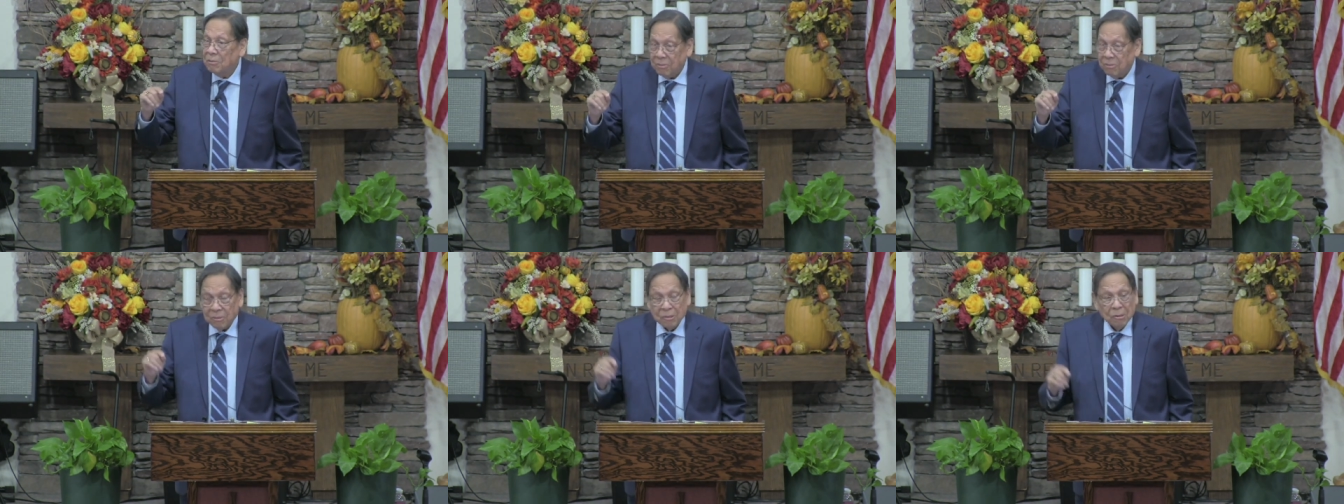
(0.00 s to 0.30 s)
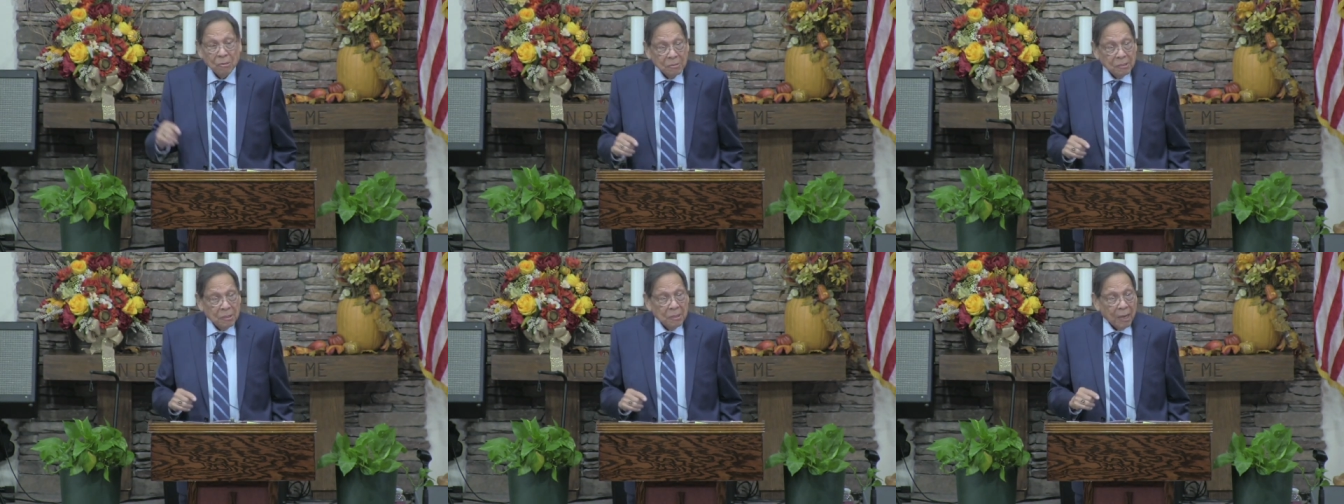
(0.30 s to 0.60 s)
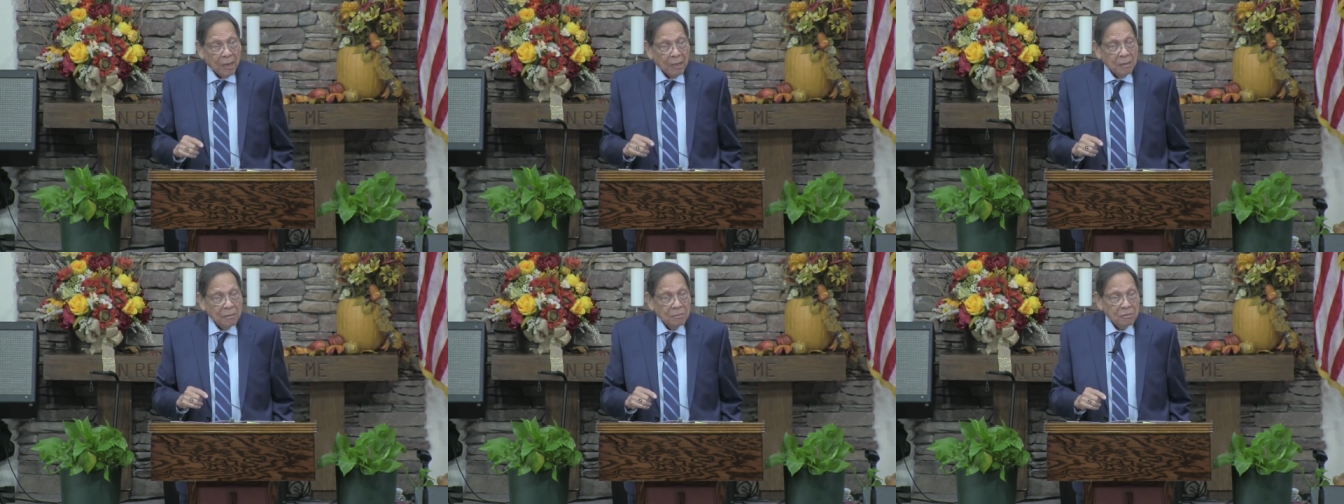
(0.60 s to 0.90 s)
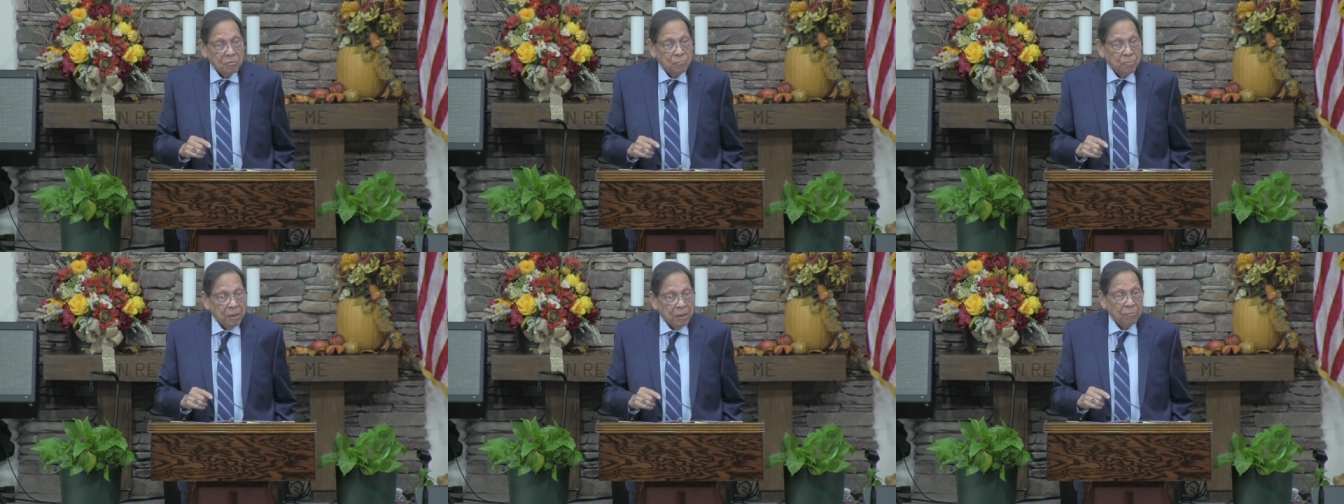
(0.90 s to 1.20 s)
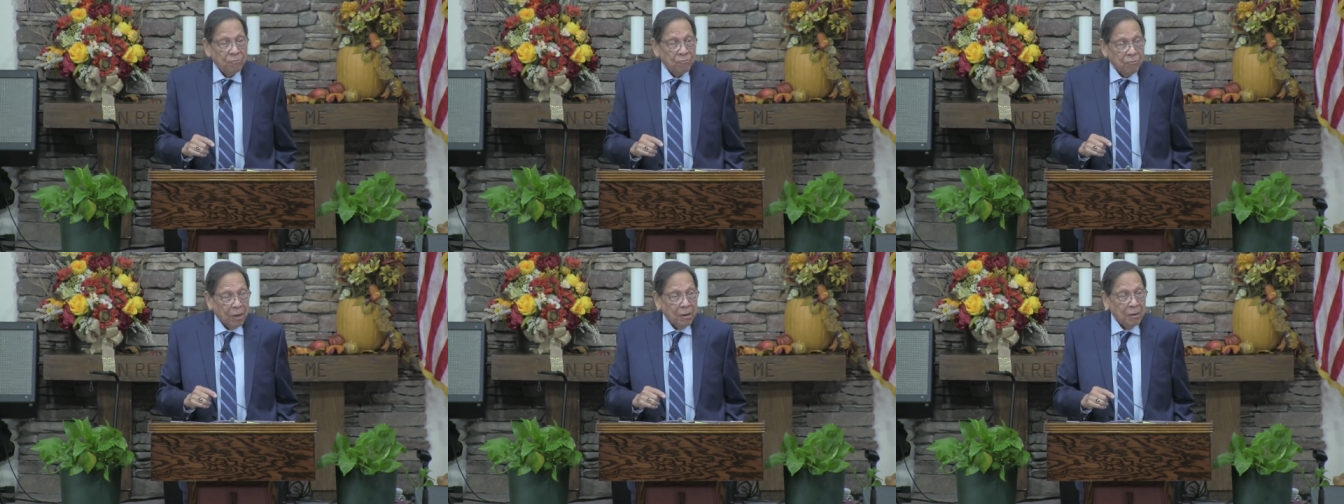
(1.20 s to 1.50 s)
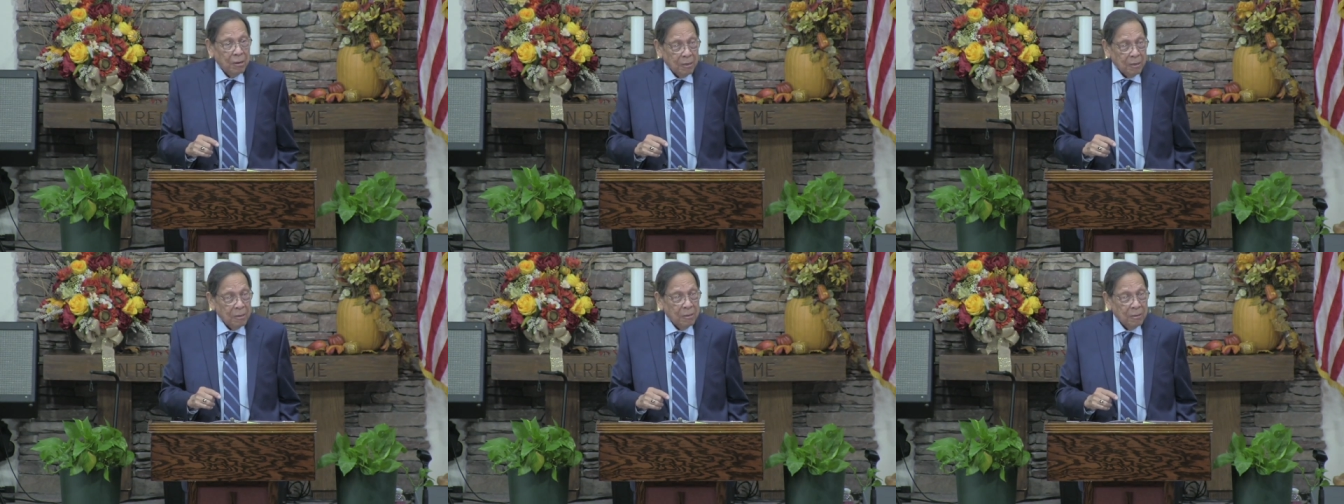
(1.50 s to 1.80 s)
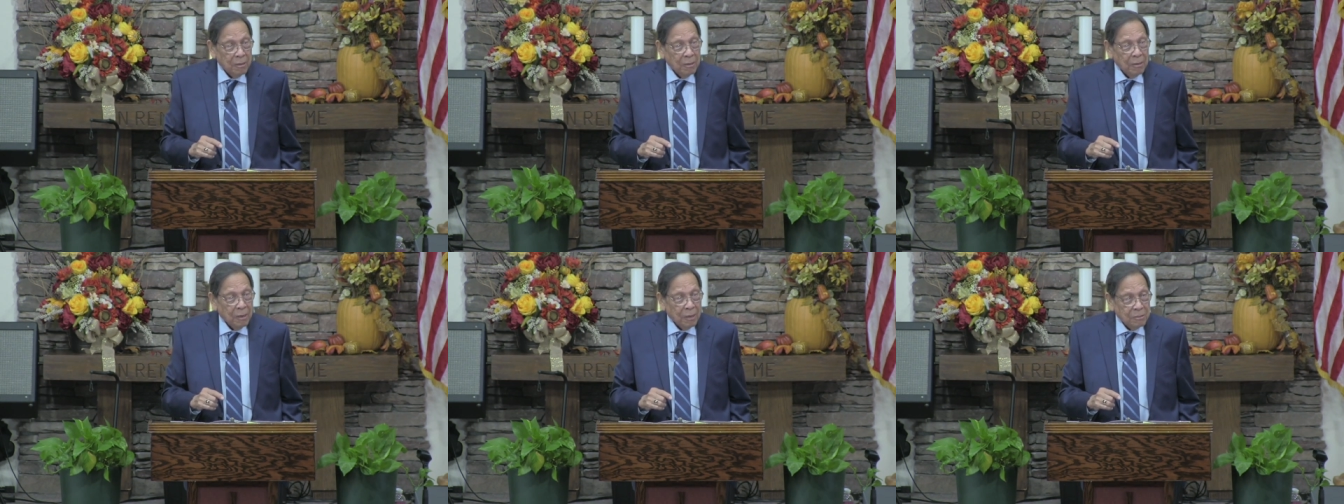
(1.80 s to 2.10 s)
do you know today just being friendly
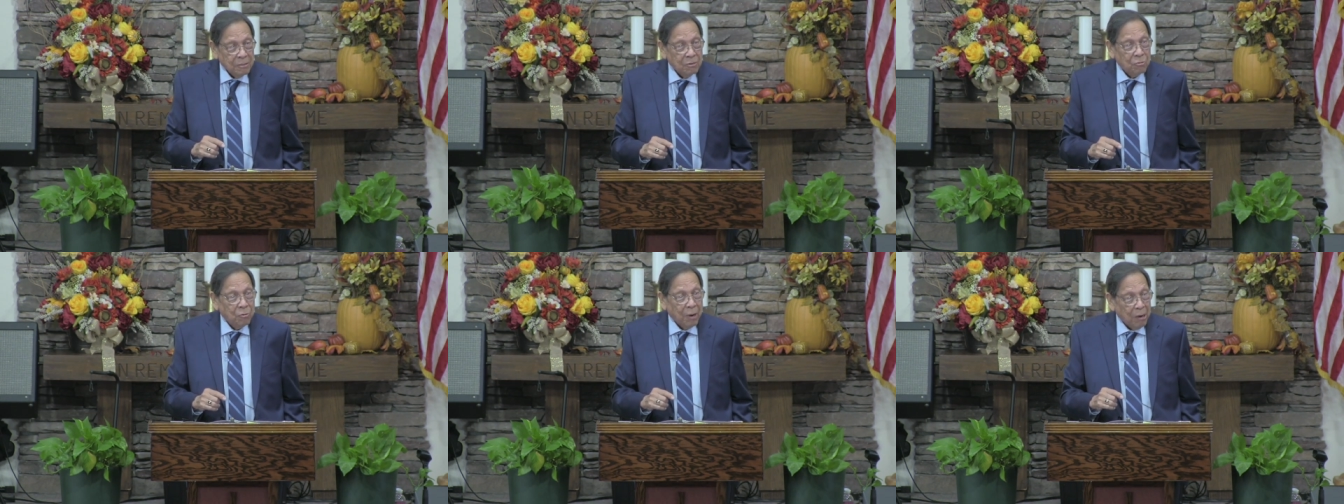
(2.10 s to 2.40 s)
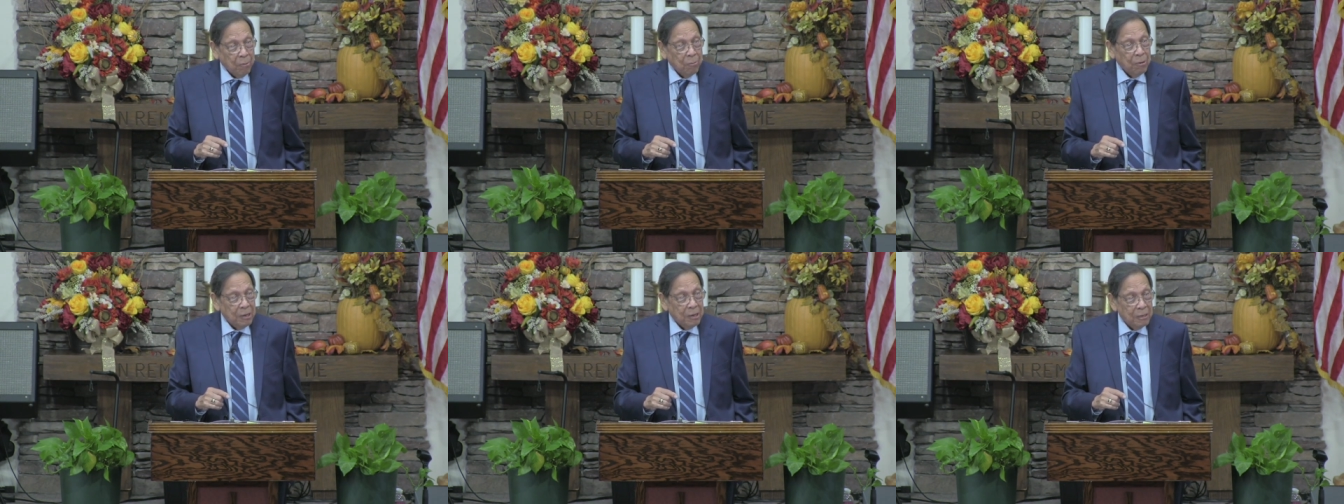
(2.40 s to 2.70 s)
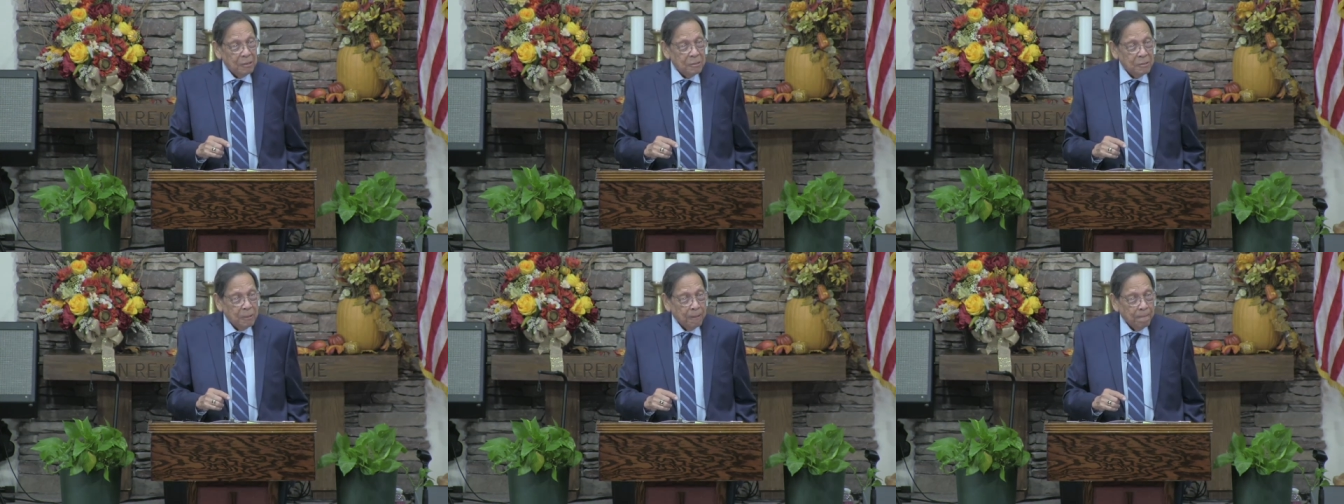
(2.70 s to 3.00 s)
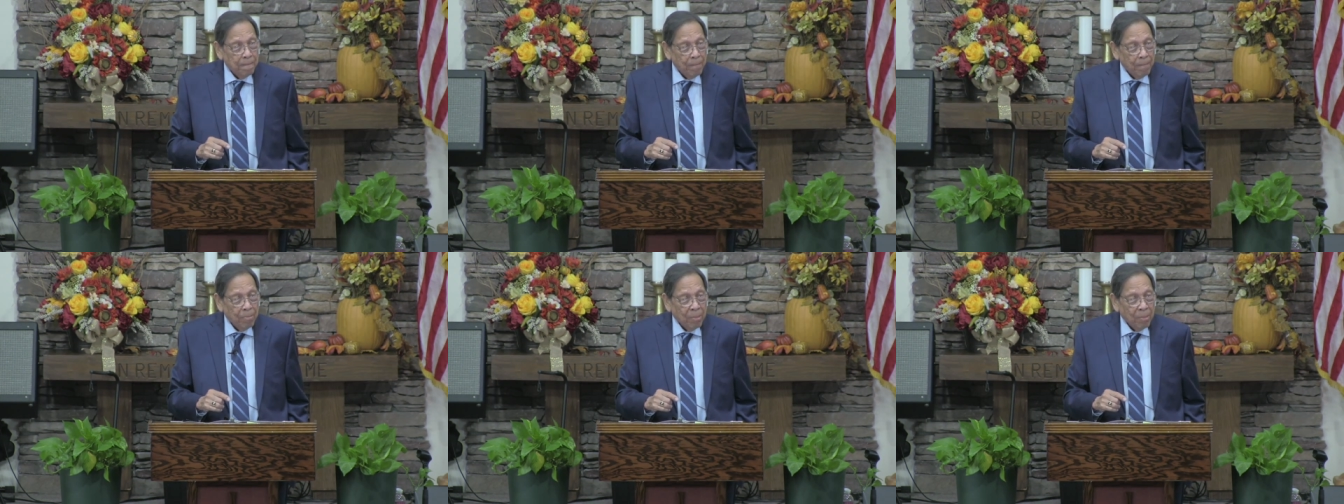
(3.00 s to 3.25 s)
is a great witness?